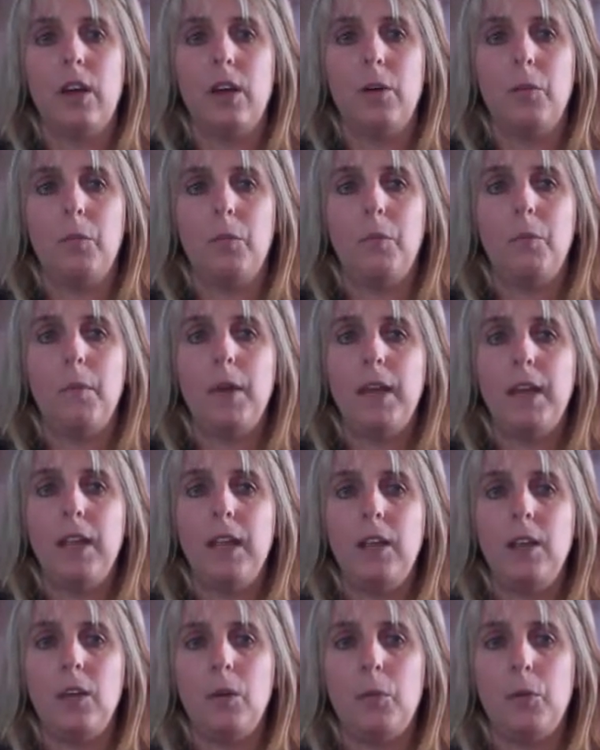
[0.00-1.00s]
Um,
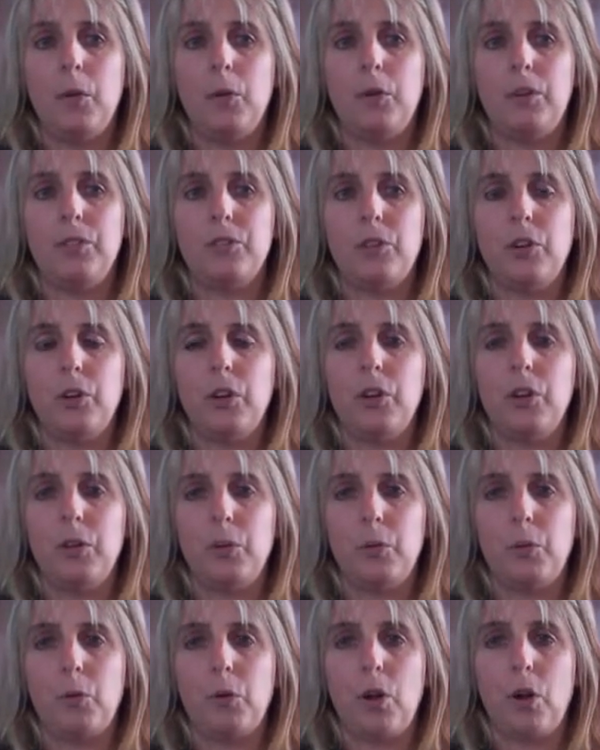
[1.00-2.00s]
many opponents argue
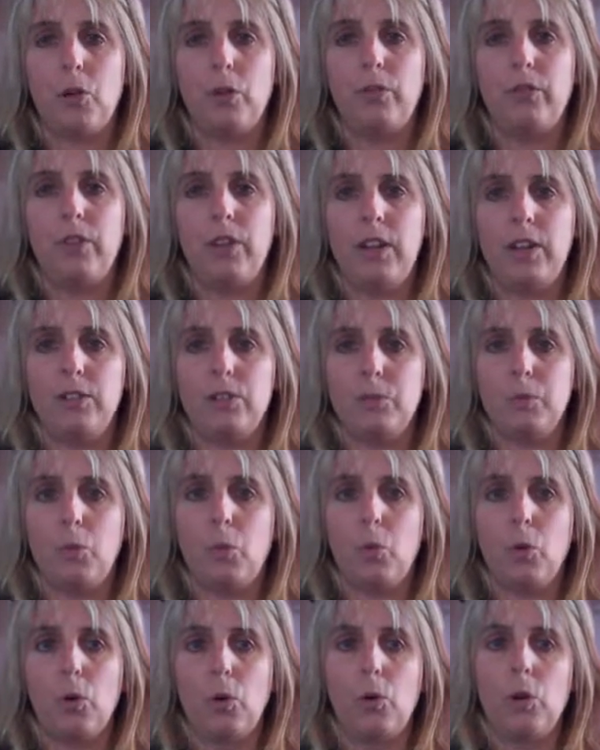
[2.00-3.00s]
that pornography is
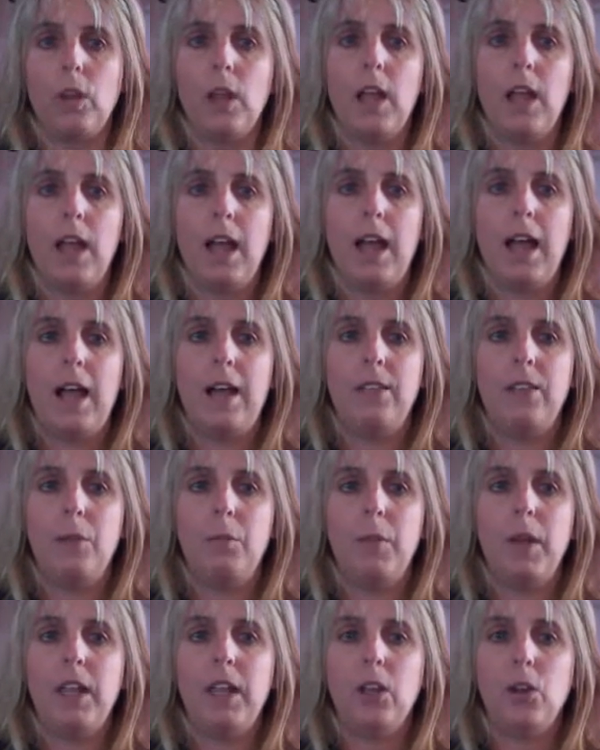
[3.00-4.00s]
immoral and
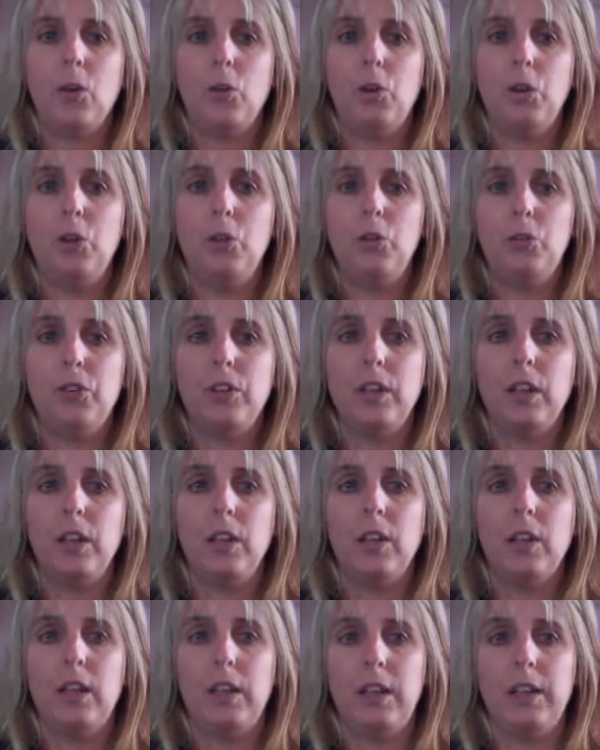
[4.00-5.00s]
that making or
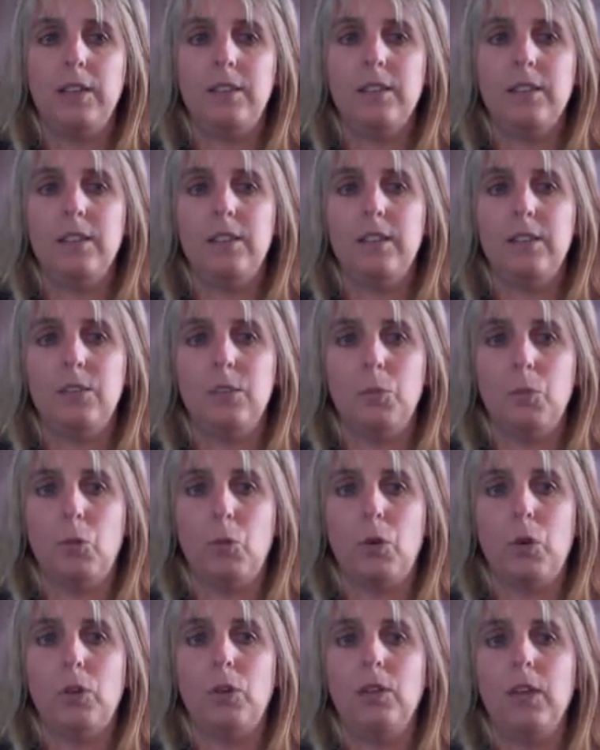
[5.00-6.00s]
using it is
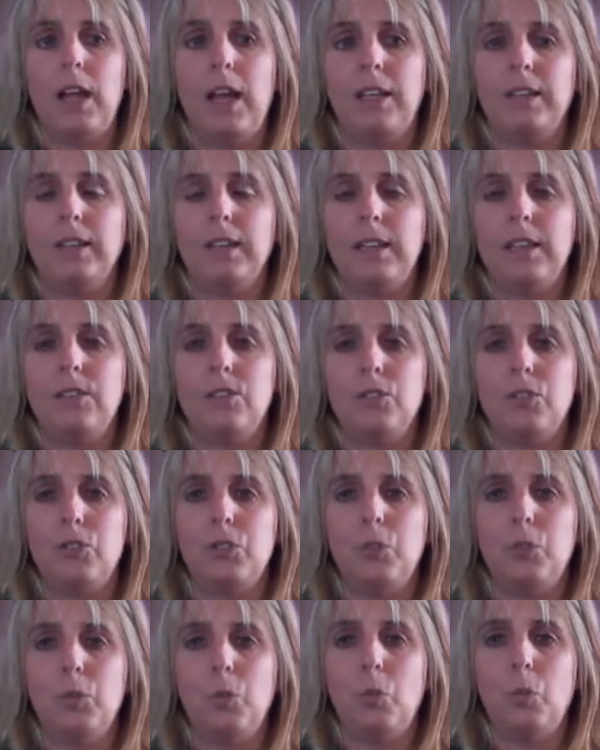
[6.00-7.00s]
immoral and leads
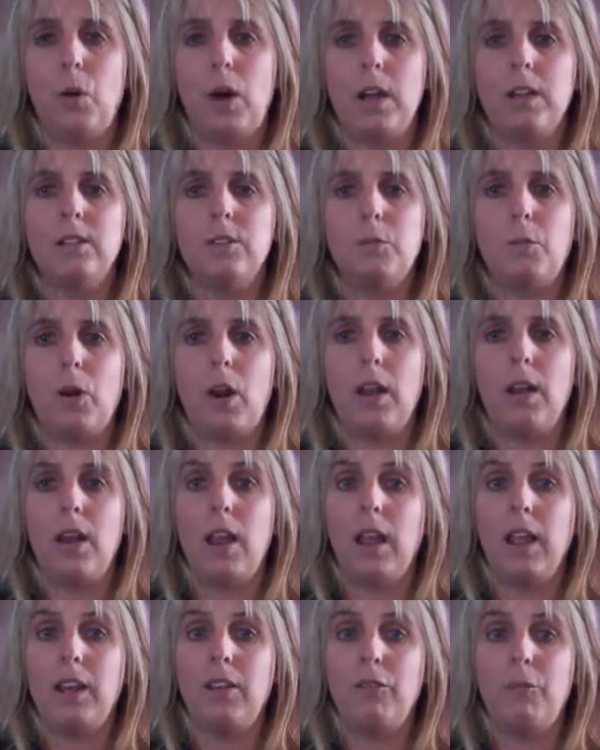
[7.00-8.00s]
to widespread
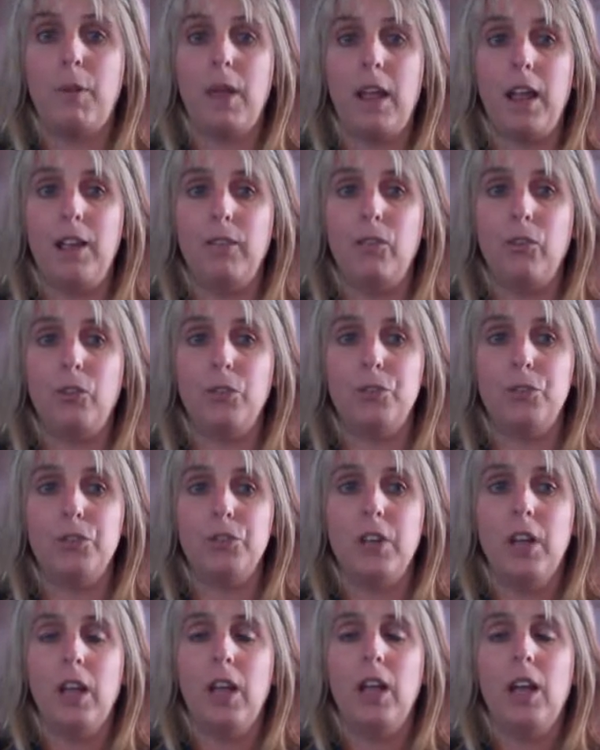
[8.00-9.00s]
negative
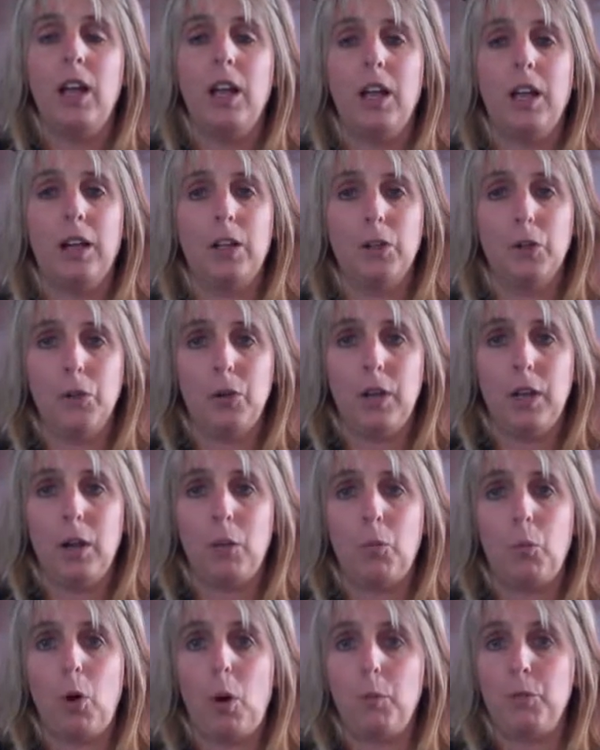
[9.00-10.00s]
behaviors,
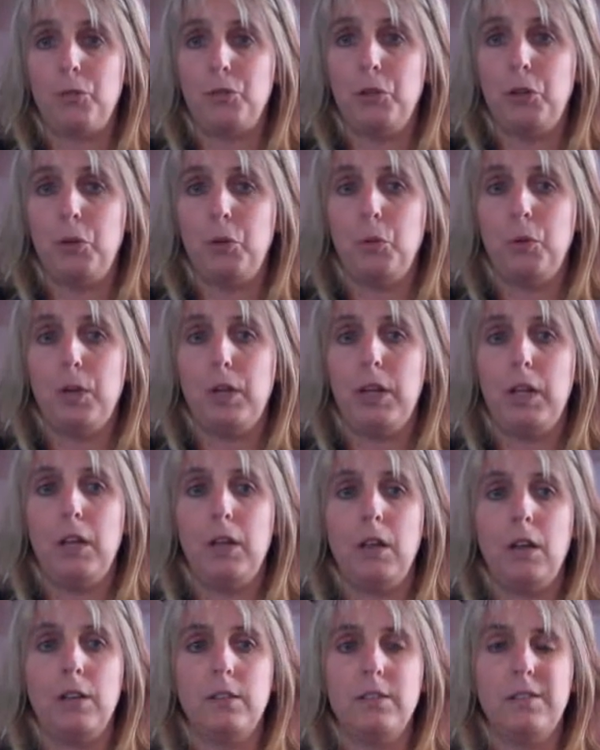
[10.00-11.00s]
including
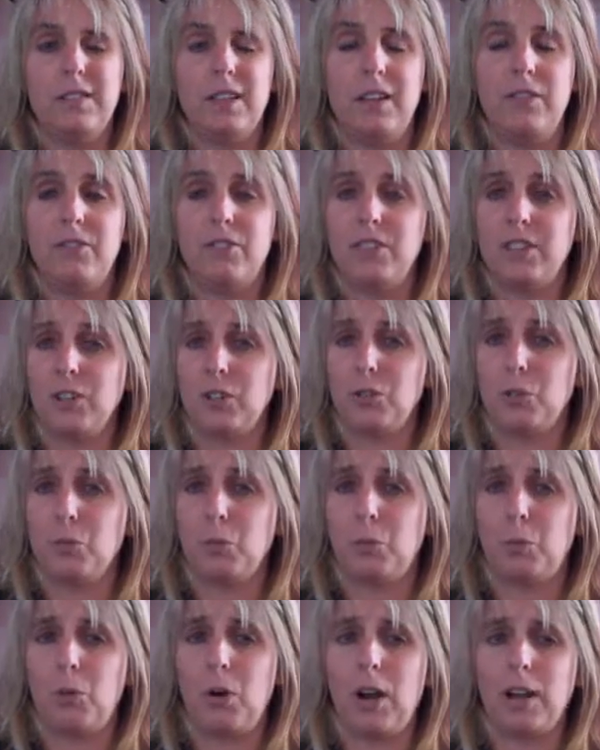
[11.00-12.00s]
promiscuity, unsafe
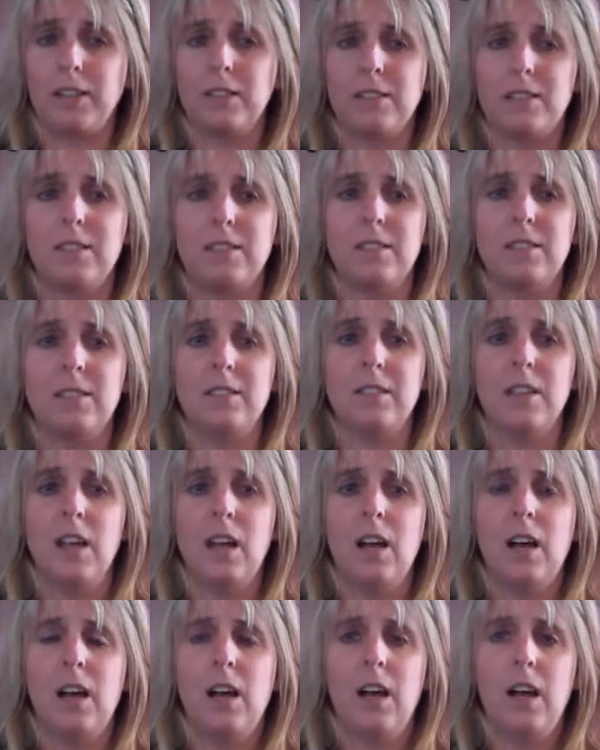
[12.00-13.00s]
sexual practices,
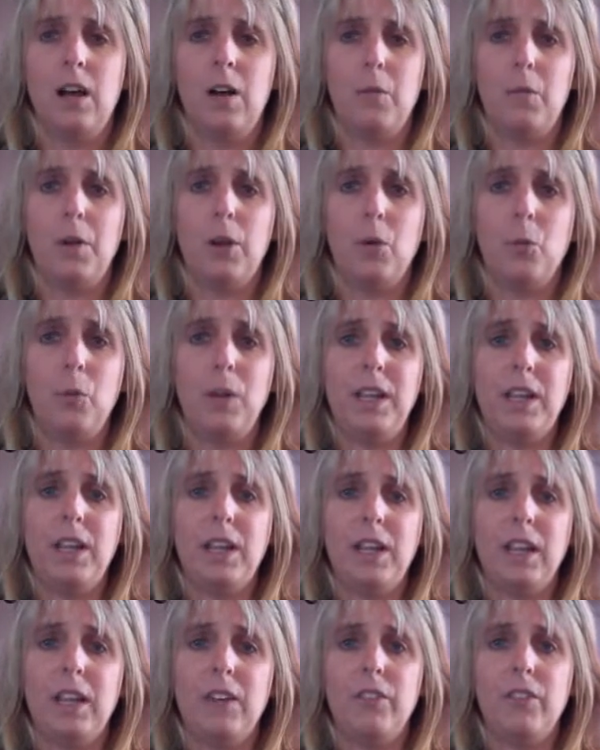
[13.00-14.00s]
um, and a
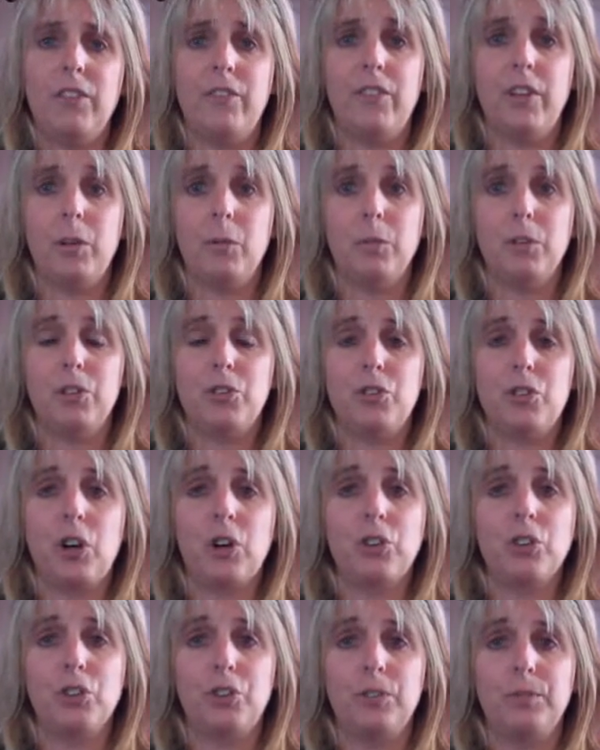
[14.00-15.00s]
weakening of the family
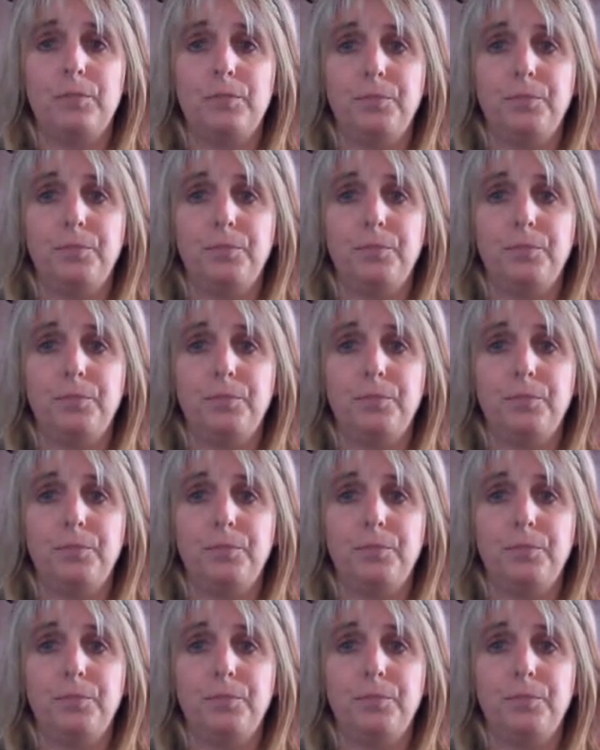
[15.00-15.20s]
structure.